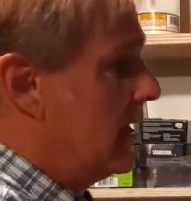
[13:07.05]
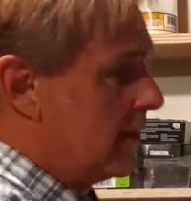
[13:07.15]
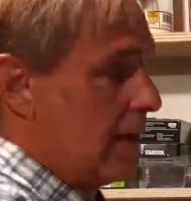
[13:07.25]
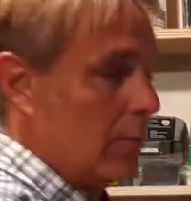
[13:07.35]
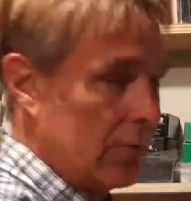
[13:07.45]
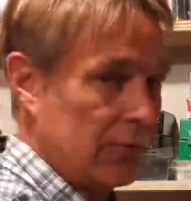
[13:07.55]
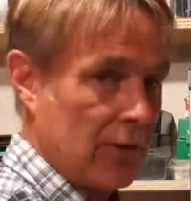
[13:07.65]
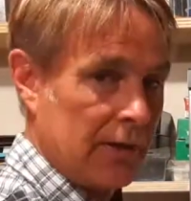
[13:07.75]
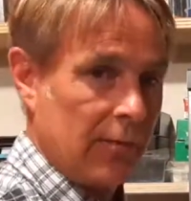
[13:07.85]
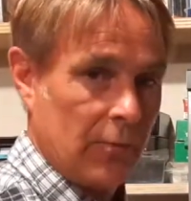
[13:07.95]
then we'll
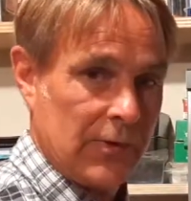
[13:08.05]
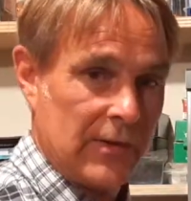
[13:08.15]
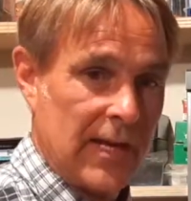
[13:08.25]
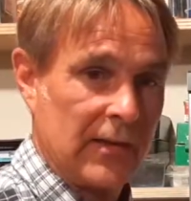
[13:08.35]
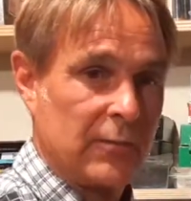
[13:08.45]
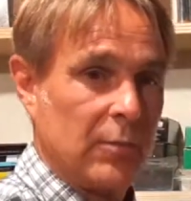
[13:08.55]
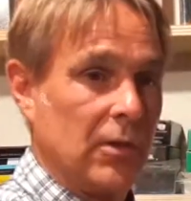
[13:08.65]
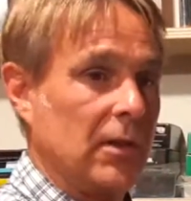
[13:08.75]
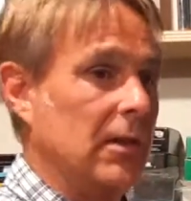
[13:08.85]
start in with the textbook.